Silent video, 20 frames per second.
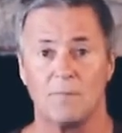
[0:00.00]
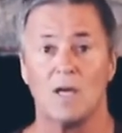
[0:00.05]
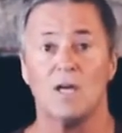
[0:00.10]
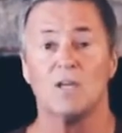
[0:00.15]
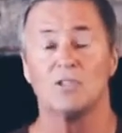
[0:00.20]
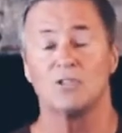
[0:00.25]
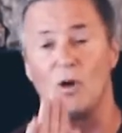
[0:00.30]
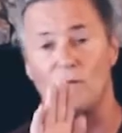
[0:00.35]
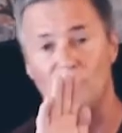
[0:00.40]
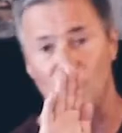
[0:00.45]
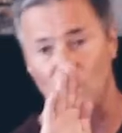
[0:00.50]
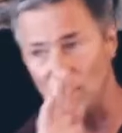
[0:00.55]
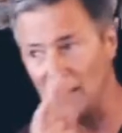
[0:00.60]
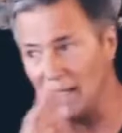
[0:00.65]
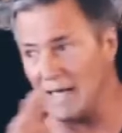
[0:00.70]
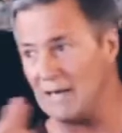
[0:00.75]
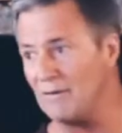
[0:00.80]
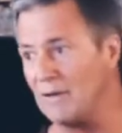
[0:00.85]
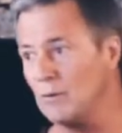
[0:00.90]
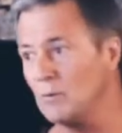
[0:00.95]
So if they're
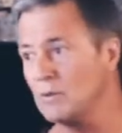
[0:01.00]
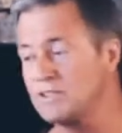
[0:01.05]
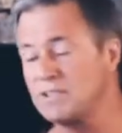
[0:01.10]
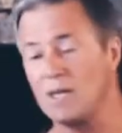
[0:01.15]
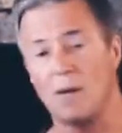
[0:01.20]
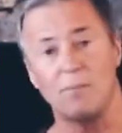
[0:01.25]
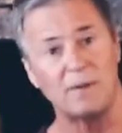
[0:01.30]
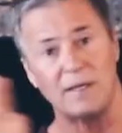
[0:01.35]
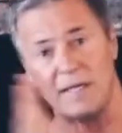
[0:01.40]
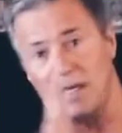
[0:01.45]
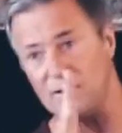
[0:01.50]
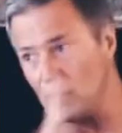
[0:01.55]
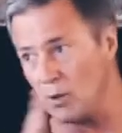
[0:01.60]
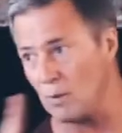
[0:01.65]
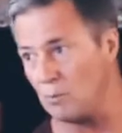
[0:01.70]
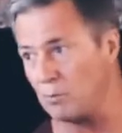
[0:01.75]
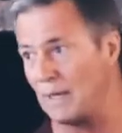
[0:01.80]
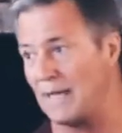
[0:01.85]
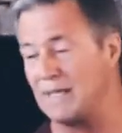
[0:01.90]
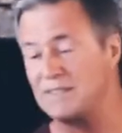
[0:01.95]
leaving with something, either
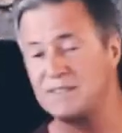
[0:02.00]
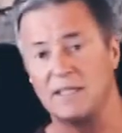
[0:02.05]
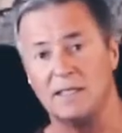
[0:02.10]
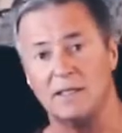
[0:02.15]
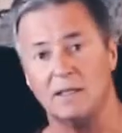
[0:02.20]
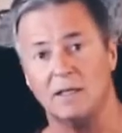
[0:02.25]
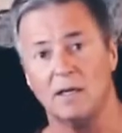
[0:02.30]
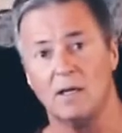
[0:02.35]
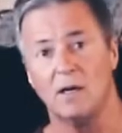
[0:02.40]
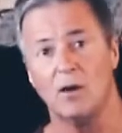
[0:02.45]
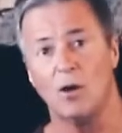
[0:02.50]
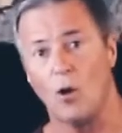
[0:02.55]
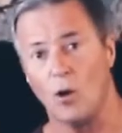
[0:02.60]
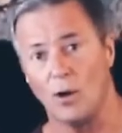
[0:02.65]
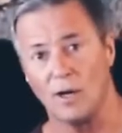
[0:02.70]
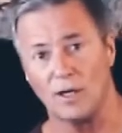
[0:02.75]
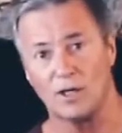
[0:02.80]
a blessing or a